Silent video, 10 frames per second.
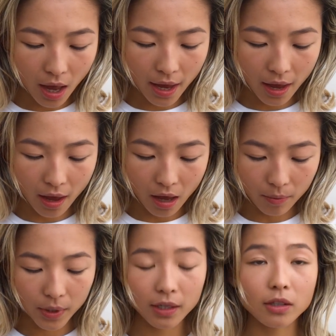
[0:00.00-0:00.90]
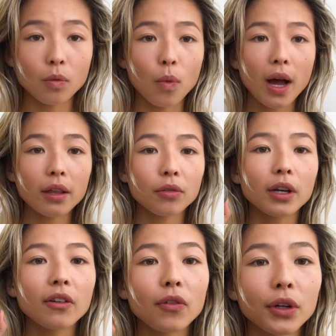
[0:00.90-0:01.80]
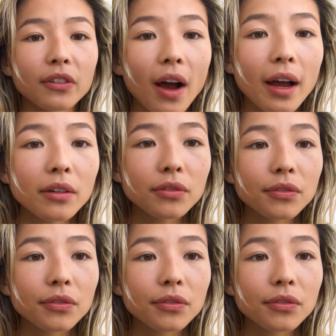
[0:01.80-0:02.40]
I am is the Y345.